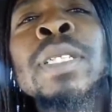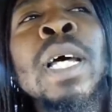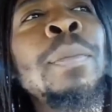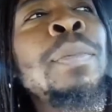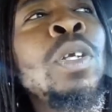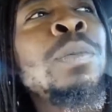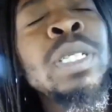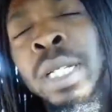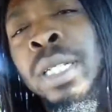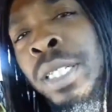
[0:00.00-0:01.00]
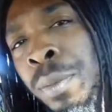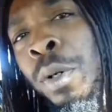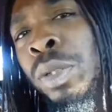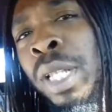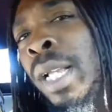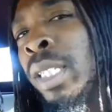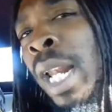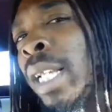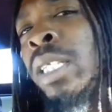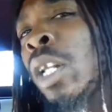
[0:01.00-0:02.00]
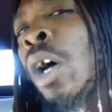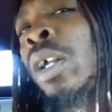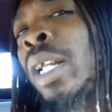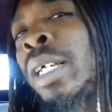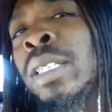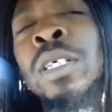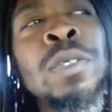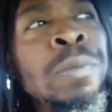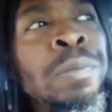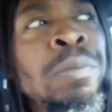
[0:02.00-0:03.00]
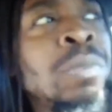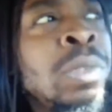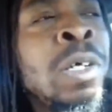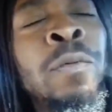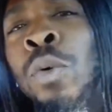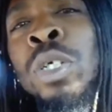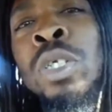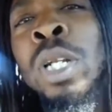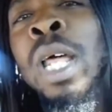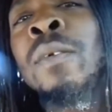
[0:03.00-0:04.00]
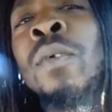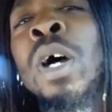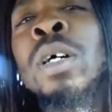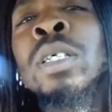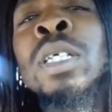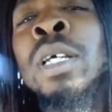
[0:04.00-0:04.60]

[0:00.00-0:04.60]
laptop and you know what I'm saying, some more things, lights and all that. So look forward to a lot of vlogs.